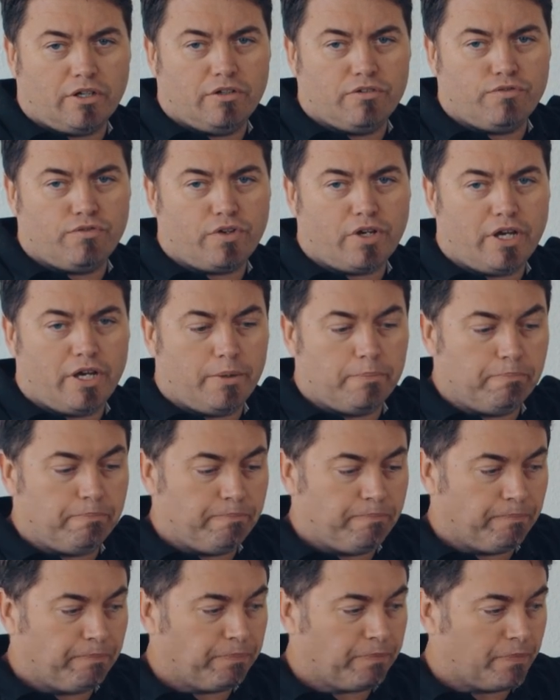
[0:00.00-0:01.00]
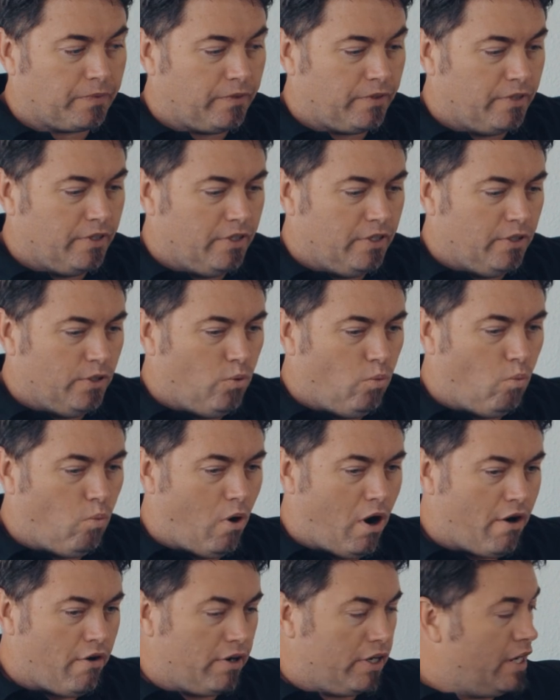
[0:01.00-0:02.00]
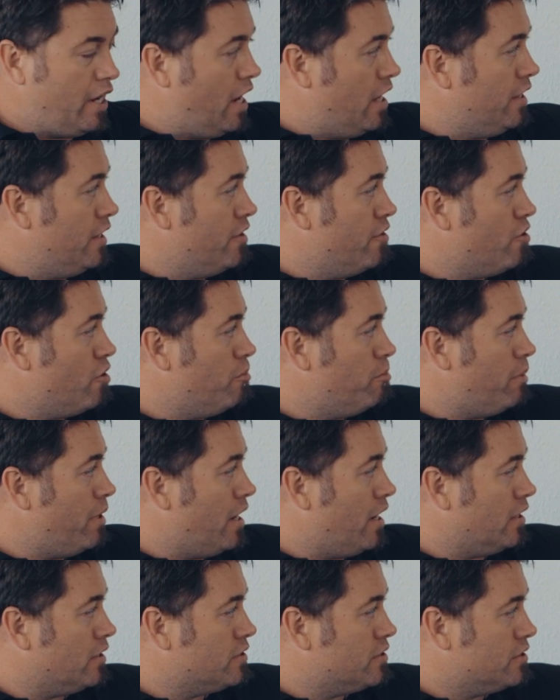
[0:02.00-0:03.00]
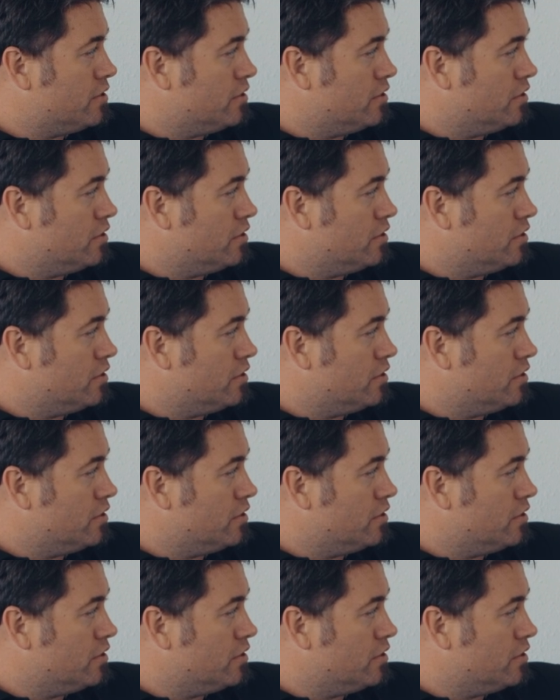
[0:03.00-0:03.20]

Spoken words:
of worry out there about